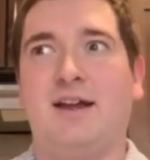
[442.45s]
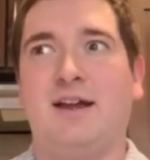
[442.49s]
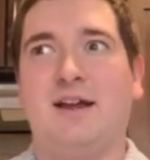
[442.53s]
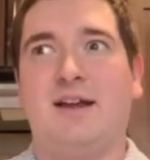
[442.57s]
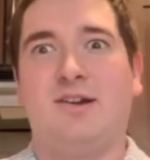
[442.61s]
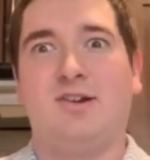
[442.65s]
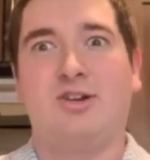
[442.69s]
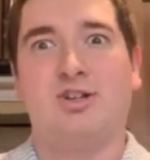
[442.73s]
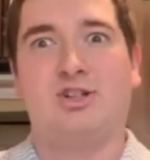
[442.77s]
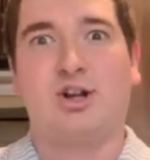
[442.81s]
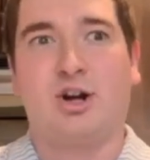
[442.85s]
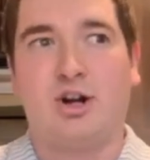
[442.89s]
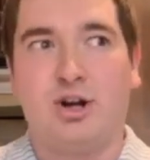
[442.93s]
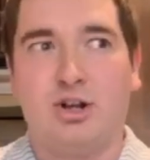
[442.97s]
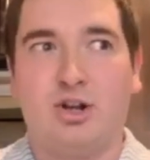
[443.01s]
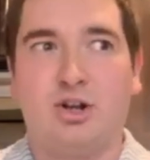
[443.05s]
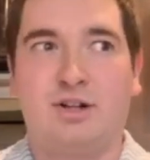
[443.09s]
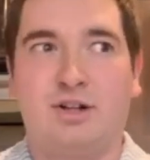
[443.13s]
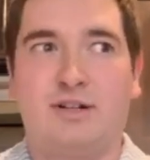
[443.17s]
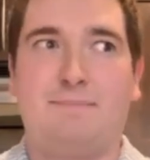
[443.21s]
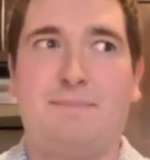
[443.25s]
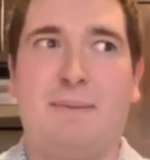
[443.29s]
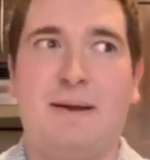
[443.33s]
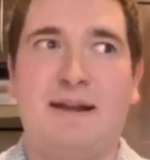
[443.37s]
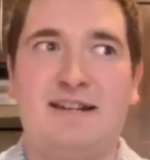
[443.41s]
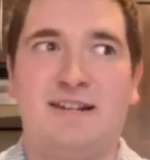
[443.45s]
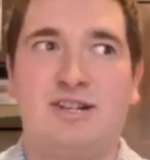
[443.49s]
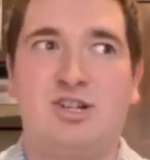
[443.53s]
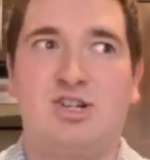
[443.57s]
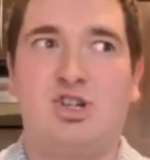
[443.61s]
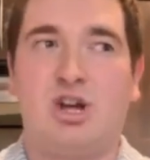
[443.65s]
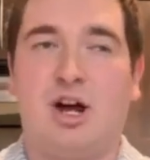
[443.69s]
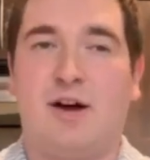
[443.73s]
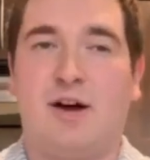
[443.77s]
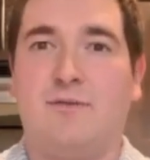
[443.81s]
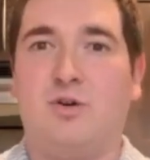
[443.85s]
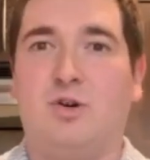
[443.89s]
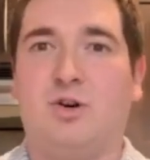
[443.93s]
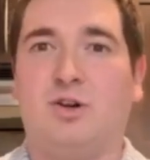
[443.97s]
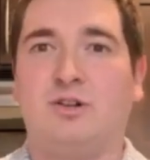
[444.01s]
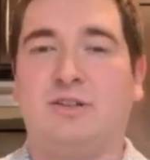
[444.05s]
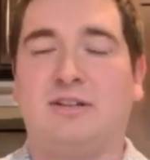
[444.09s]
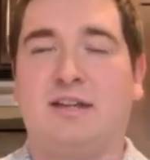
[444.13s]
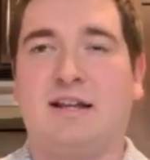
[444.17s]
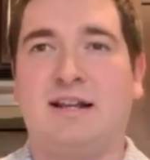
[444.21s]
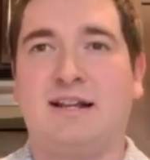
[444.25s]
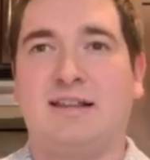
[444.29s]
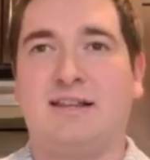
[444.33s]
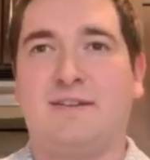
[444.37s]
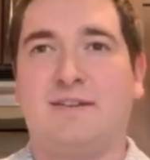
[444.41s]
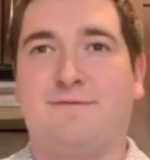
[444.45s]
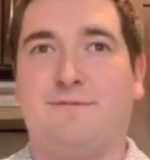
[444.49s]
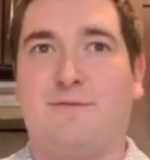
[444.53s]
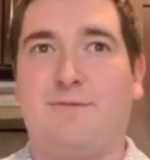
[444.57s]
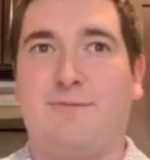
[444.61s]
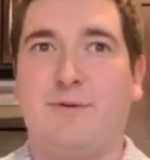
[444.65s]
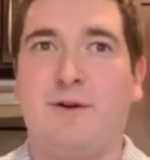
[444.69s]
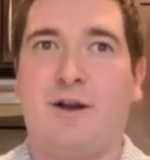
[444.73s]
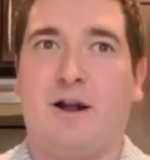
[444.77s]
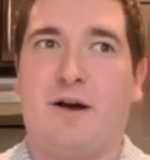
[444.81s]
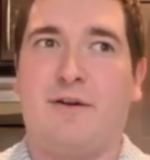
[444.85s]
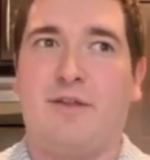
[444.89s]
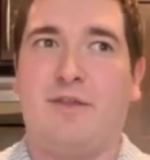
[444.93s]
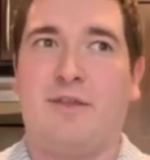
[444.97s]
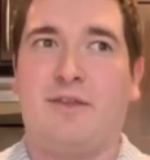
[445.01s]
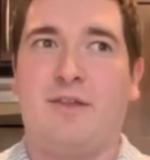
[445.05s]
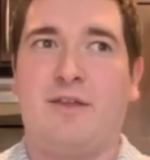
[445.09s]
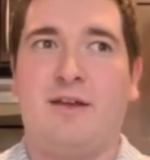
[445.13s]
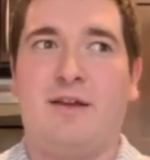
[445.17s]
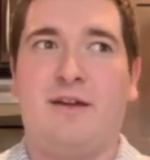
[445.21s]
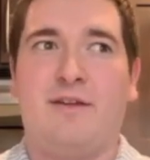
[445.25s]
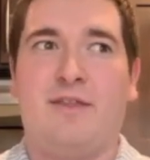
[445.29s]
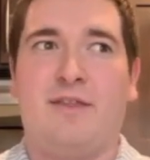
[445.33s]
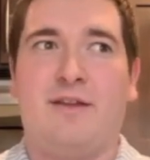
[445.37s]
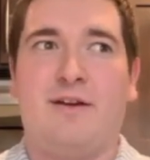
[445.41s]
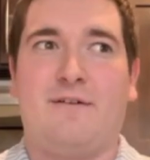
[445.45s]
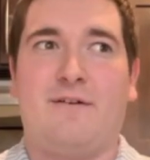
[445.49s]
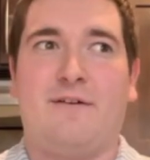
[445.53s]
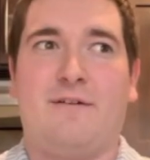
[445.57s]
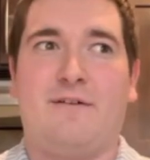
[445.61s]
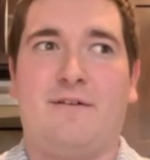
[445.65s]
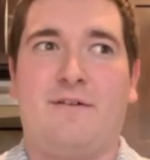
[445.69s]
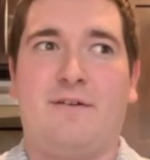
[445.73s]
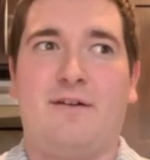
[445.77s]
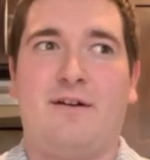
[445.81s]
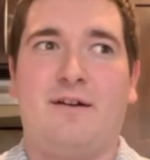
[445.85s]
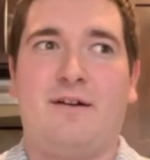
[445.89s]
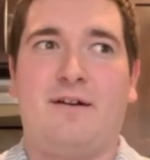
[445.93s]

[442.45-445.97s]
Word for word: you're starting to look a bit disheveled, like the, you know, the